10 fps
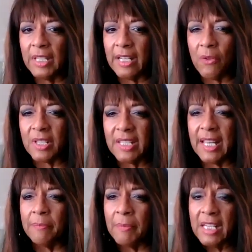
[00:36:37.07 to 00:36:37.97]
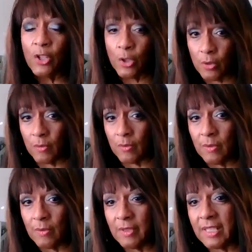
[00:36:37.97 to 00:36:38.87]
Leona said, me too.
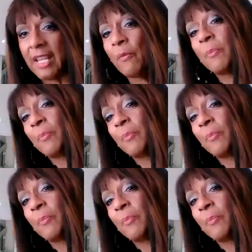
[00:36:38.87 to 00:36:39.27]
See, we